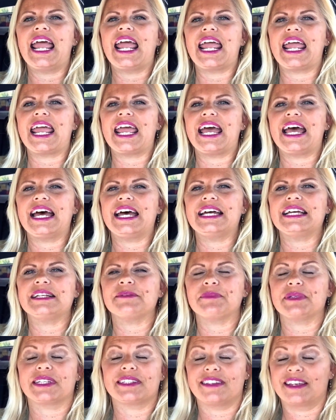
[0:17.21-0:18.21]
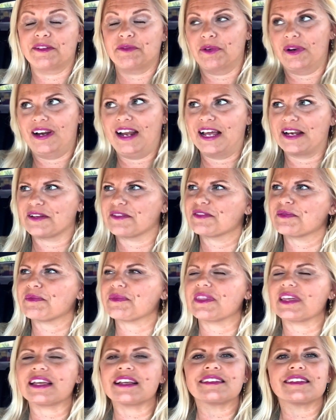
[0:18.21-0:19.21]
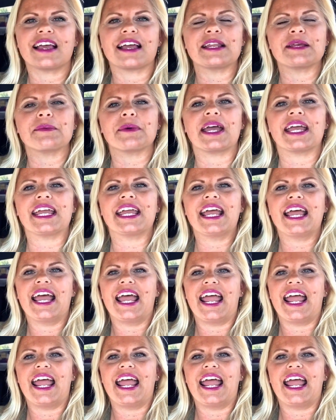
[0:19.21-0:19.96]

and because I'd run out of some things anyway